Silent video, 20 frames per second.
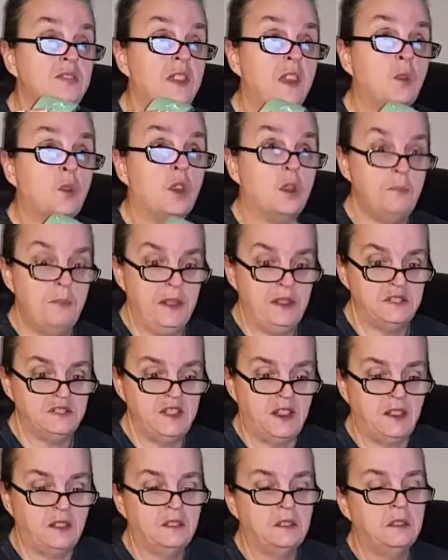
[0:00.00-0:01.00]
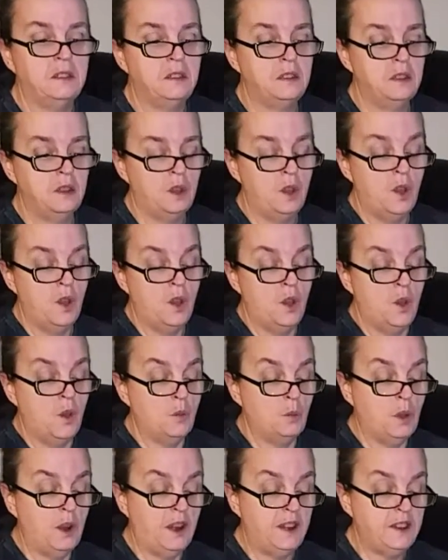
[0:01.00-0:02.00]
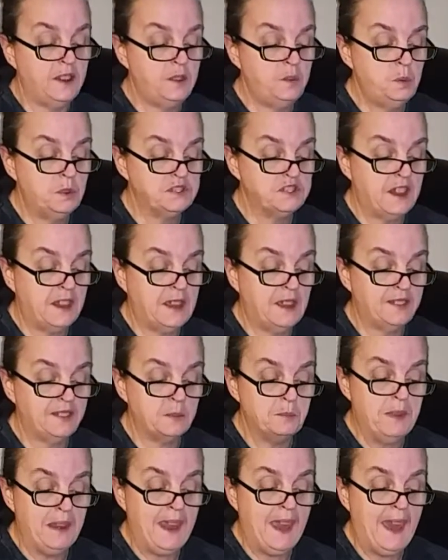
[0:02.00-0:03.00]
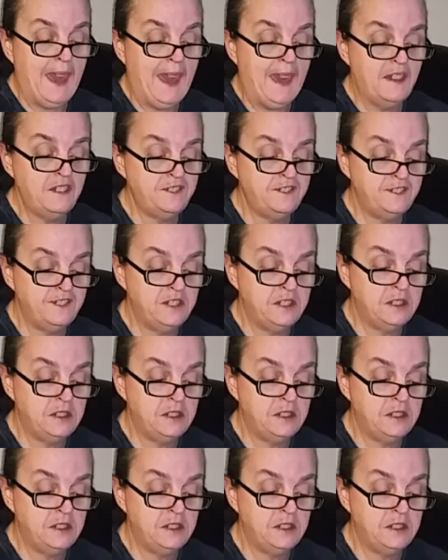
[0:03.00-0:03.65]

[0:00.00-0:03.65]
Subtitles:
They were amazing. What I did was I cut them in half.